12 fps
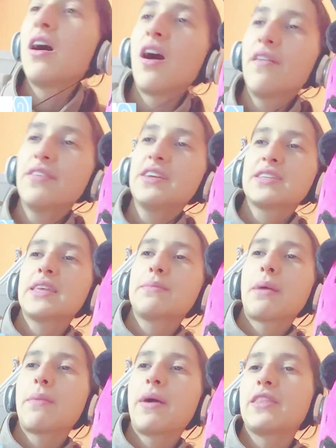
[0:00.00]
Obviously, in
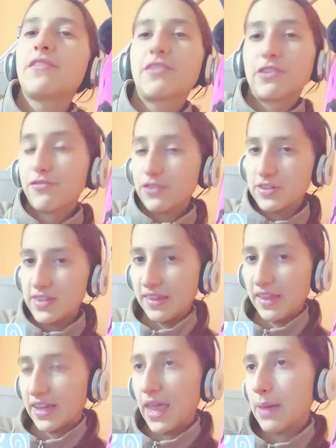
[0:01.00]
my mind, the very first thing
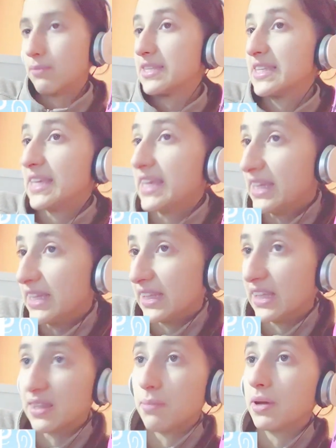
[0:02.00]
that came was Healy
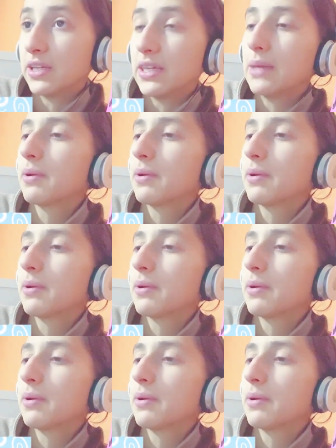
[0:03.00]
the bunny.